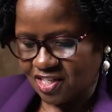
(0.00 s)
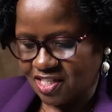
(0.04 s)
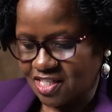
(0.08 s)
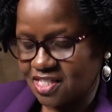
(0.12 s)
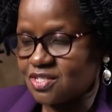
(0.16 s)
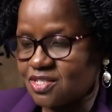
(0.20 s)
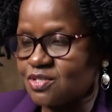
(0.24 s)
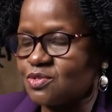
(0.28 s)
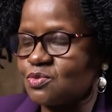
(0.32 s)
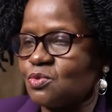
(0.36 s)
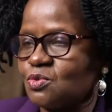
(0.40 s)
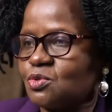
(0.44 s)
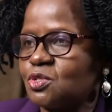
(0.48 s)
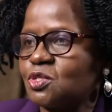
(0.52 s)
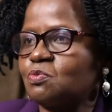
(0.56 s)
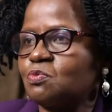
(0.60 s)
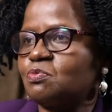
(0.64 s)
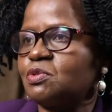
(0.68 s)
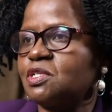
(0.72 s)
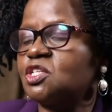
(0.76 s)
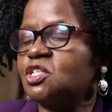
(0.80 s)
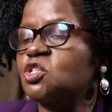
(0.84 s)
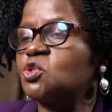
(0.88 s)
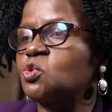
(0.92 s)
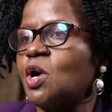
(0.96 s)
this will
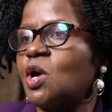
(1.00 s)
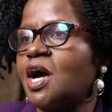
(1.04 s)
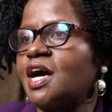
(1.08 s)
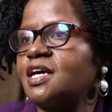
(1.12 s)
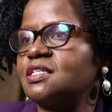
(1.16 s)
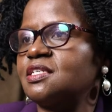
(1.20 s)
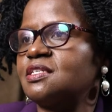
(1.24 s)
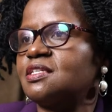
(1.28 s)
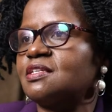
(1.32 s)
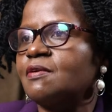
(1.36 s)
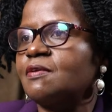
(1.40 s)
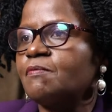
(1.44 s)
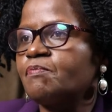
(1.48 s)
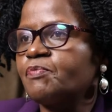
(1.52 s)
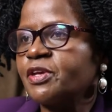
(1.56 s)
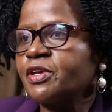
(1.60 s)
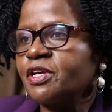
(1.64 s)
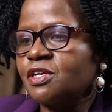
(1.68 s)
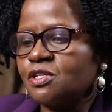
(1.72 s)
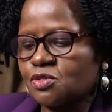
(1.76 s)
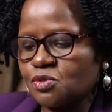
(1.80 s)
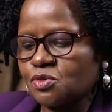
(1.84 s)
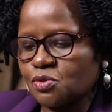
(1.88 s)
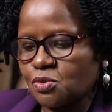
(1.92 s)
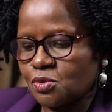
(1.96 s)
speak to us.
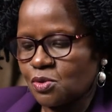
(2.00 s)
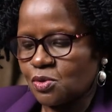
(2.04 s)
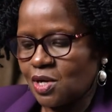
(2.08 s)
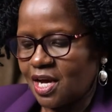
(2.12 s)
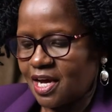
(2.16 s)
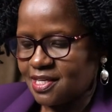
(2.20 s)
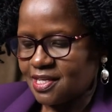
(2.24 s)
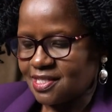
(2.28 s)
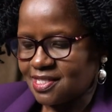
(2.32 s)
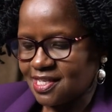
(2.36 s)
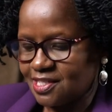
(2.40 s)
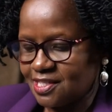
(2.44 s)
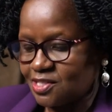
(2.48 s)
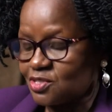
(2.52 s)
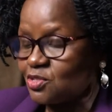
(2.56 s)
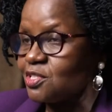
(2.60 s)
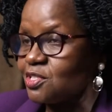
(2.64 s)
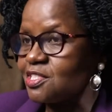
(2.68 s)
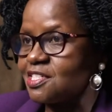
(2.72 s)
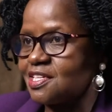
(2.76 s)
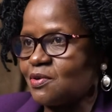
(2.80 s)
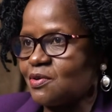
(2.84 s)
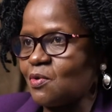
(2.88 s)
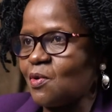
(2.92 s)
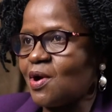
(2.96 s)
So I
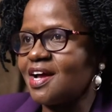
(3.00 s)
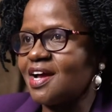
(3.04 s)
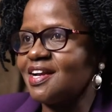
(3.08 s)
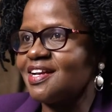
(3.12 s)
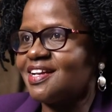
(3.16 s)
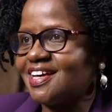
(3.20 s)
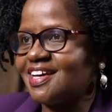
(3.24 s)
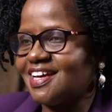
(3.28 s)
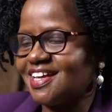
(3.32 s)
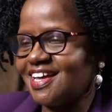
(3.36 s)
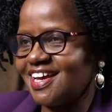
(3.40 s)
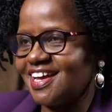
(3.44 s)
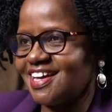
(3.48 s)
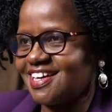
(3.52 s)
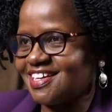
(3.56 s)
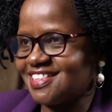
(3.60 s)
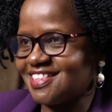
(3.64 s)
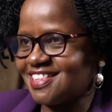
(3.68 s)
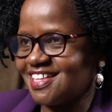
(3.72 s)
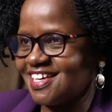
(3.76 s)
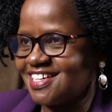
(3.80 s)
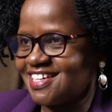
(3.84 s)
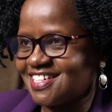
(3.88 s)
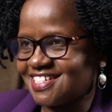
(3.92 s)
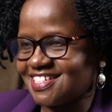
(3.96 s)
titled the word
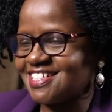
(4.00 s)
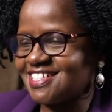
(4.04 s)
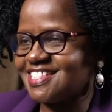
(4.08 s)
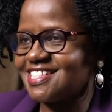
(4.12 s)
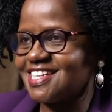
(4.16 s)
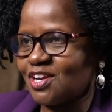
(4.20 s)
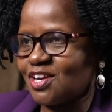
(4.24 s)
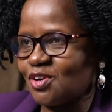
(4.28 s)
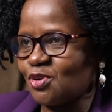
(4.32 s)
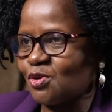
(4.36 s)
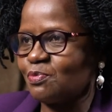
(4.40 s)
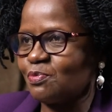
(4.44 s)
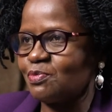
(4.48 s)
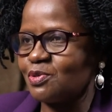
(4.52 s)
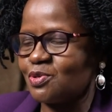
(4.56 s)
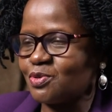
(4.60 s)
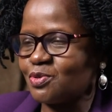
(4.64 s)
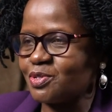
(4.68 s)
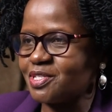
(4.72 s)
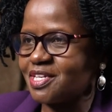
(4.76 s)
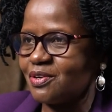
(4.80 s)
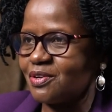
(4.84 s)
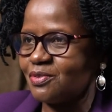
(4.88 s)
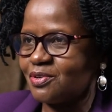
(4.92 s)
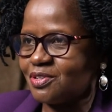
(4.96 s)
The Greater Law
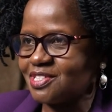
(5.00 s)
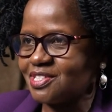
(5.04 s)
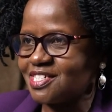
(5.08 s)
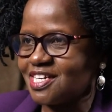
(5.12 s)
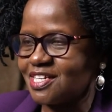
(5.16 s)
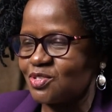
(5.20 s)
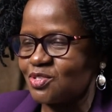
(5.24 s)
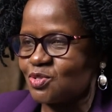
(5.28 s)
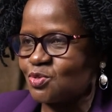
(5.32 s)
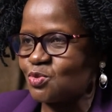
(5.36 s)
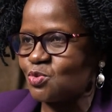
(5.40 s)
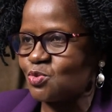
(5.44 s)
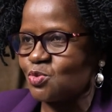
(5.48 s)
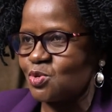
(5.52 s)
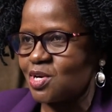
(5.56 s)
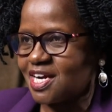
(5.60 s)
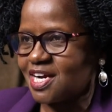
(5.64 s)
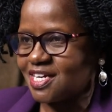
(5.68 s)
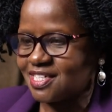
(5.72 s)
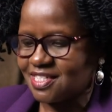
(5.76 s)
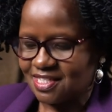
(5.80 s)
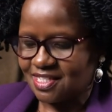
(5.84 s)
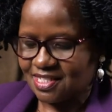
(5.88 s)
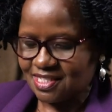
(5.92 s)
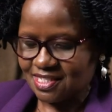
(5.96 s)
because I want us to look
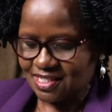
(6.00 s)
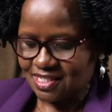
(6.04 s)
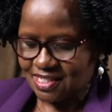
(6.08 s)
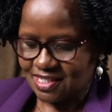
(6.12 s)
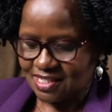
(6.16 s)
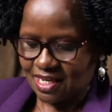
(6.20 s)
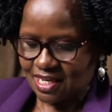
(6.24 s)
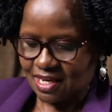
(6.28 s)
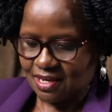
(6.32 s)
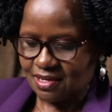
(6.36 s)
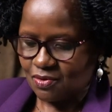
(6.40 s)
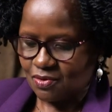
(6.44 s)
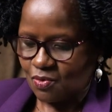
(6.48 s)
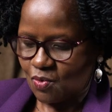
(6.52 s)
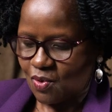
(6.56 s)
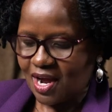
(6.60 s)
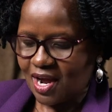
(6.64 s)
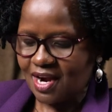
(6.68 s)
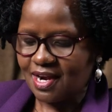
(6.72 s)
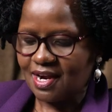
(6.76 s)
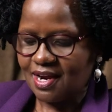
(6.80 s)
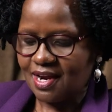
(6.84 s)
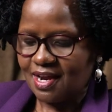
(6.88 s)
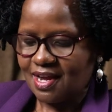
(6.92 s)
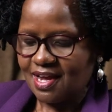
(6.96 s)
at this
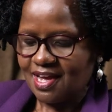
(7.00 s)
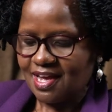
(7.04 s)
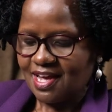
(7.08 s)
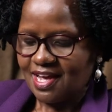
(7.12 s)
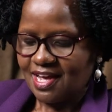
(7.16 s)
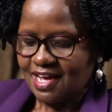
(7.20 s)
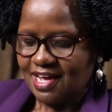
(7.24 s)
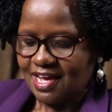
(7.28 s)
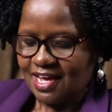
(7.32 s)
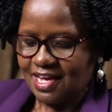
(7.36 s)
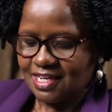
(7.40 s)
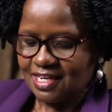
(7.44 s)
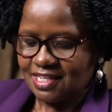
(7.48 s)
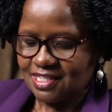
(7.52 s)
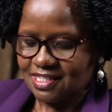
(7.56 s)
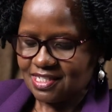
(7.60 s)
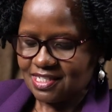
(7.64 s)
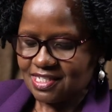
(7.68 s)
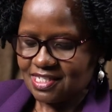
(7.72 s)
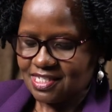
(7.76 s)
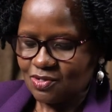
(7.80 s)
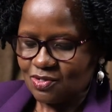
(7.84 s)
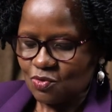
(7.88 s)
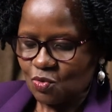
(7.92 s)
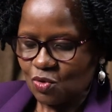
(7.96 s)
word and
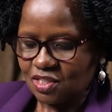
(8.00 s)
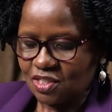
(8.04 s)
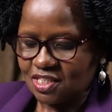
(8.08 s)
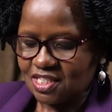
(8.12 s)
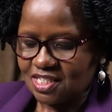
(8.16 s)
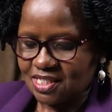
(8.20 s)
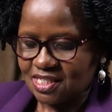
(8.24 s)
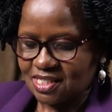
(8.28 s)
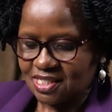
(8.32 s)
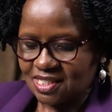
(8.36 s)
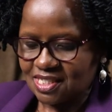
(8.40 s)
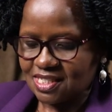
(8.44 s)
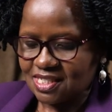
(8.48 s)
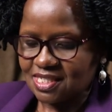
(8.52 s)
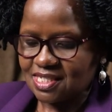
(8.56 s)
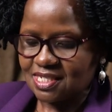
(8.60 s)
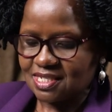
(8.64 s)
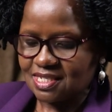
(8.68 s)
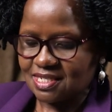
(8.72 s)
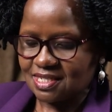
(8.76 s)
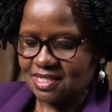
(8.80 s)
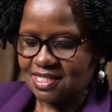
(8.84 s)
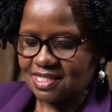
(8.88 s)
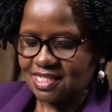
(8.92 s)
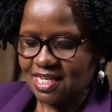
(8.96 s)
see what is this
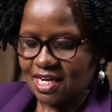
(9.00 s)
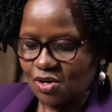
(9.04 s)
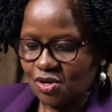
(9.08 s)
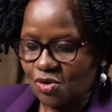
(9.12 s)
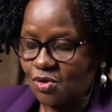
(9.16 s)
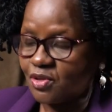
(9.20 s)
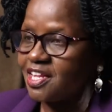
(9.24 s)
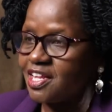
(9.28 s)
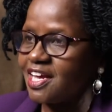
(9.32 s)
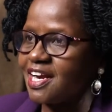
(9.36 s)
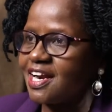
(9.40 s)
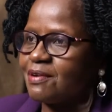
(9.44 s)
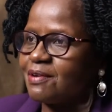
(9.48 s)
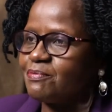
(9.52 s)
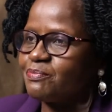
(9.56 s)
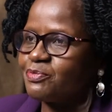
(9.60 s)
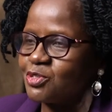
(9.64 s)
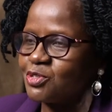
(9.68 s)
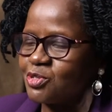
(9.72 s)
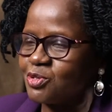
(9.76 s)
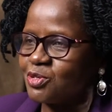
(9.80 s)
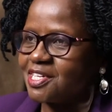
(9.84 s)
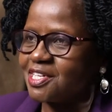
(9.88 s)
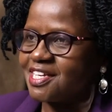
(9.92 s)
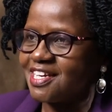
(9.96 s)
greater law that I'm
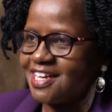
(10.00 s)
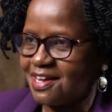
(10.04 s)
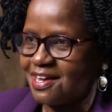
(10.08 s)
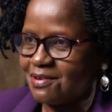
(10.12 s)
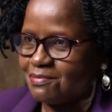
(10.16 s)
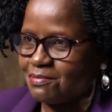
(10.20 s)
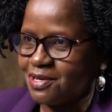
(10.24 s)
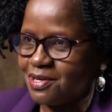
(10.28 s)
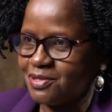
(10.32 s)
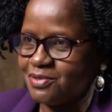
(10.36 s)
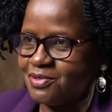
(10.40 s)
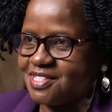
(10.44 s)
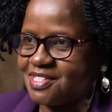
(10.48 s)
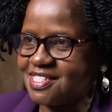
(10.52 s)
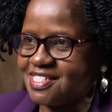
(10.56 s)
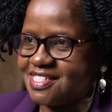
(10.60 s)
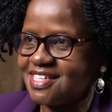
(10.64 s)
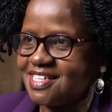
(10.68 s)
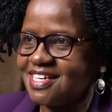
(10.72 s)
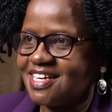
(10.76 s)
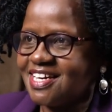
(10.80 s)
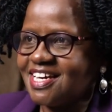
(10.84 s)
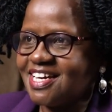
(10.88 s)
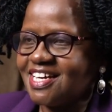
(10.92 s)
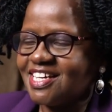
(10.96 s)
talking about.
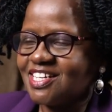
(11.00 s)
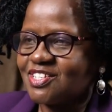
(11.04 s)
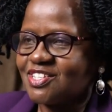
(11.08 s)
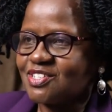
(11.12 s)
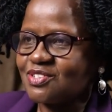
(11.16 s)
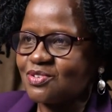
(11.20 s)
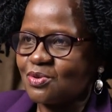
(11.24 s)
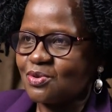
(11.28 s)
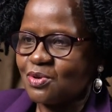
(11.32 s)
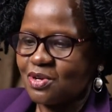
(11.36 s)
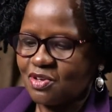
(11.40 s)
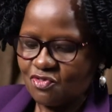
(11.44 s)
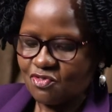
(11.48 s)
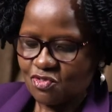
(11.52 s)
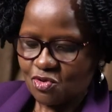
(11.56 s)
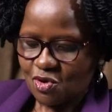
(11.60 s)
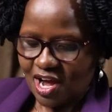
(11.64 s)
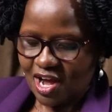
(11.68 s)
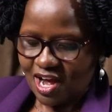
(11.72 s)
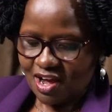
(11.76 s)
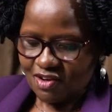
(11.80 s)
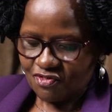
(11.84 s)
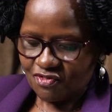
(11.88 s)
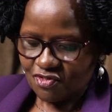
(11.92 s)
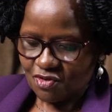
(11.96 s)
So if you
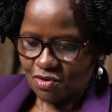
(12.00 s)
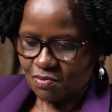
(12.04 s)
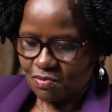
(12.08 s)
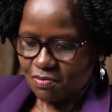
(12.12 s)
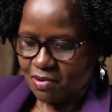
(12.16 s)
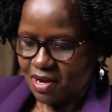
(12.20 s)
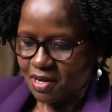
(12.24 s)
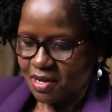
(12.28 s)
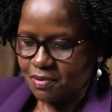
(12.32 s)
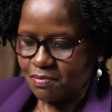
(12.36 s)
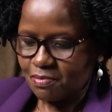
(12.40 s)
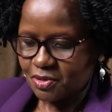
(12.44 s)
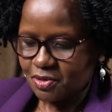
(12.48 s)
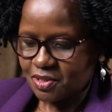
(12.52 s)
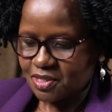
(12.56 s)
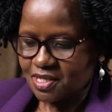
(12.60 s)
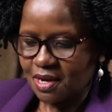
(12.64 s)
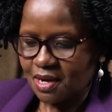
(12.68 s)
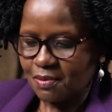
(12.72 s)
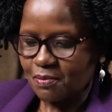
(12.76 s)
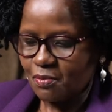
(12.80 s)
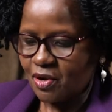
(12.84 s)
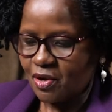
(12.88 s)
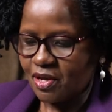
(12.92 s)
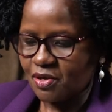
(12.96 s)
have your Bible
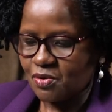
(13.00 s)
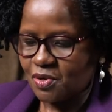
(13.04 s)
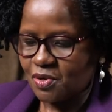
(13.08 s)
somewhere,